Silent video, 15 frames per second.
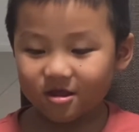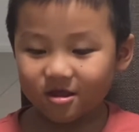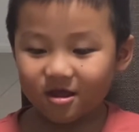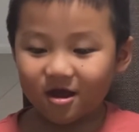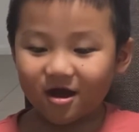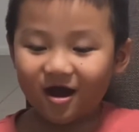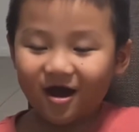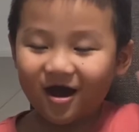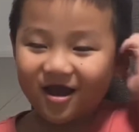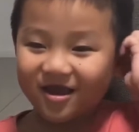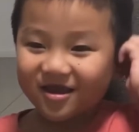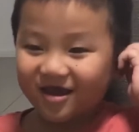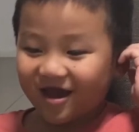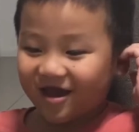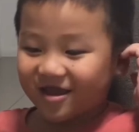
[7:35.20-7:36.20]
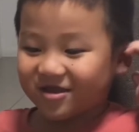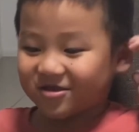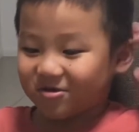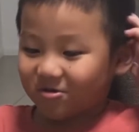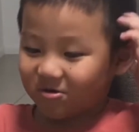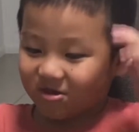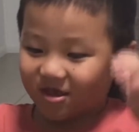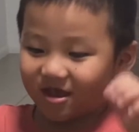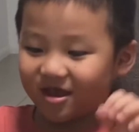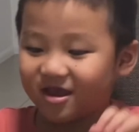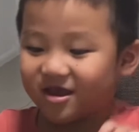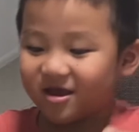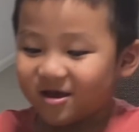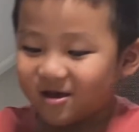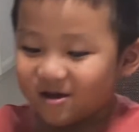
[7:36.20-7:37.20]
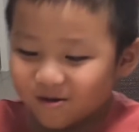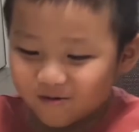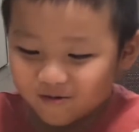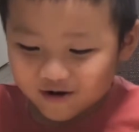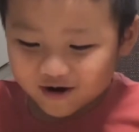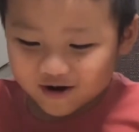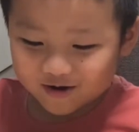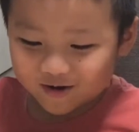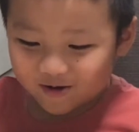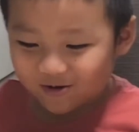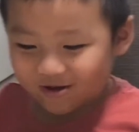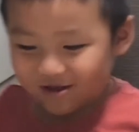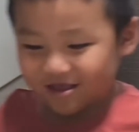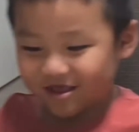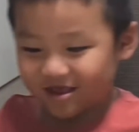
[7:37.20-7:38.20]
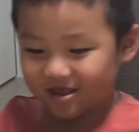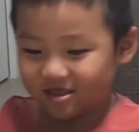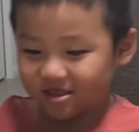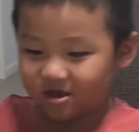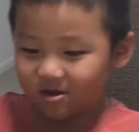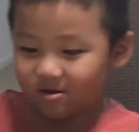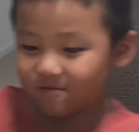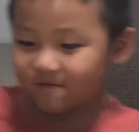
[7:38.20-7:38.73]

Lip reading: Hi guys, today we're going to teach them